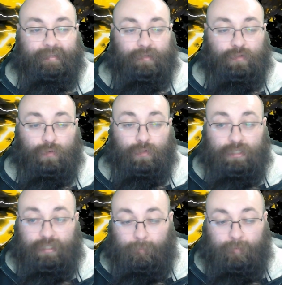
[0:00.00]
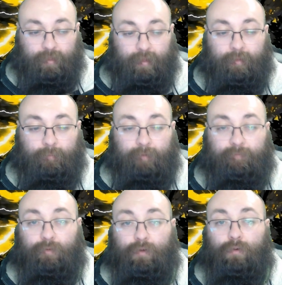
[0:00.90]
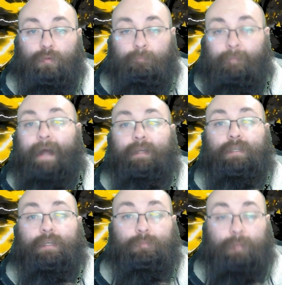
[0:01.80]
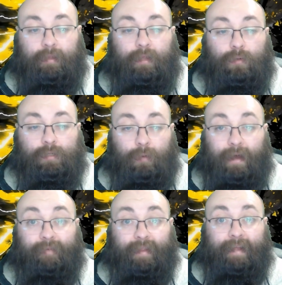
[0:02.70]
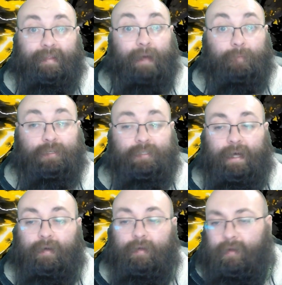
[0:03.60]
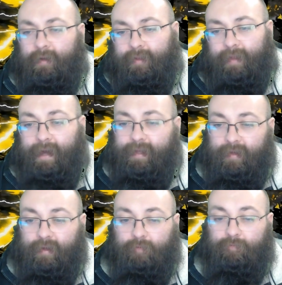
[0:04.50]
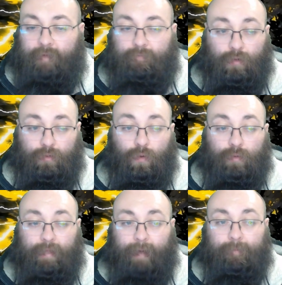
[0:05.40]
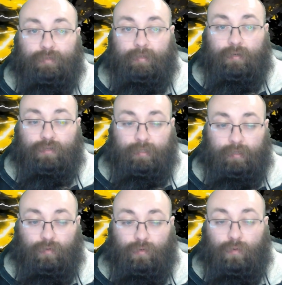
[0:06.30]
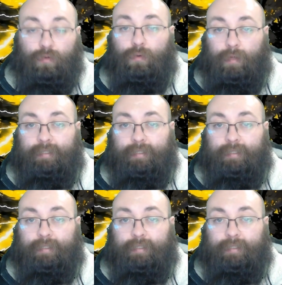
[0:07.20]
to do something before you match the speed now to whatever that damage is at. The idea, if they've got no damage reduction and you go, cool,